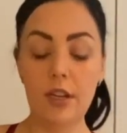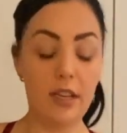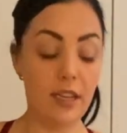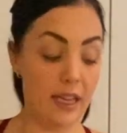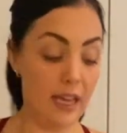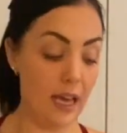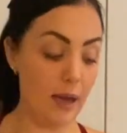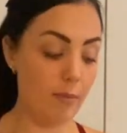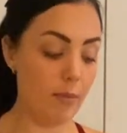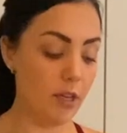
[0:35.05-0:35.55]

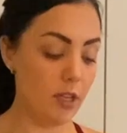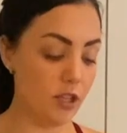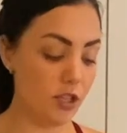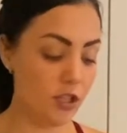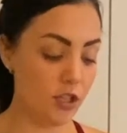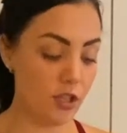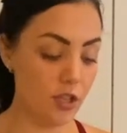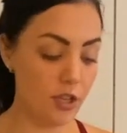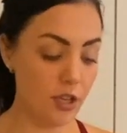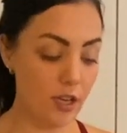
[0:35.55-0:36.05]

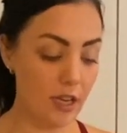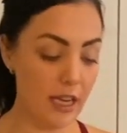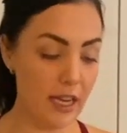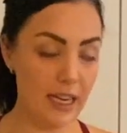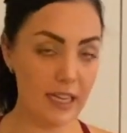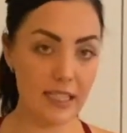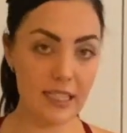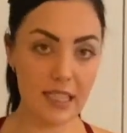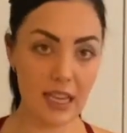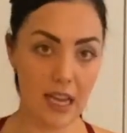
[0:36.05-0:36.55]
cabbage
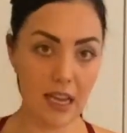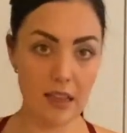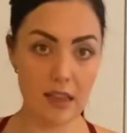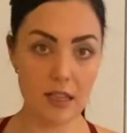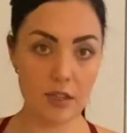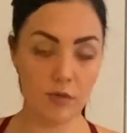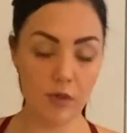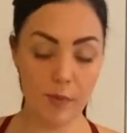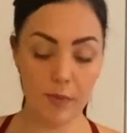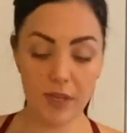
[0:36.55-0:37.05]
inside the
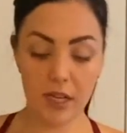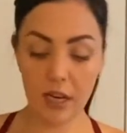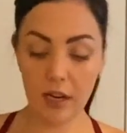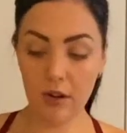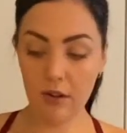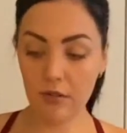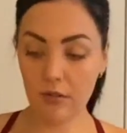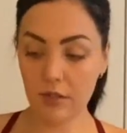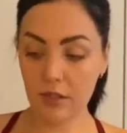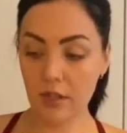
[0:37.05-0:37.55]
sweet
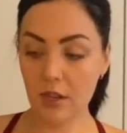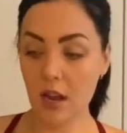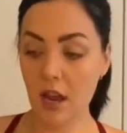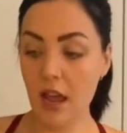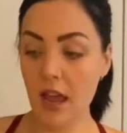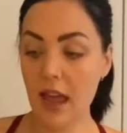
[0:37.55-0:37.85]
potatoes,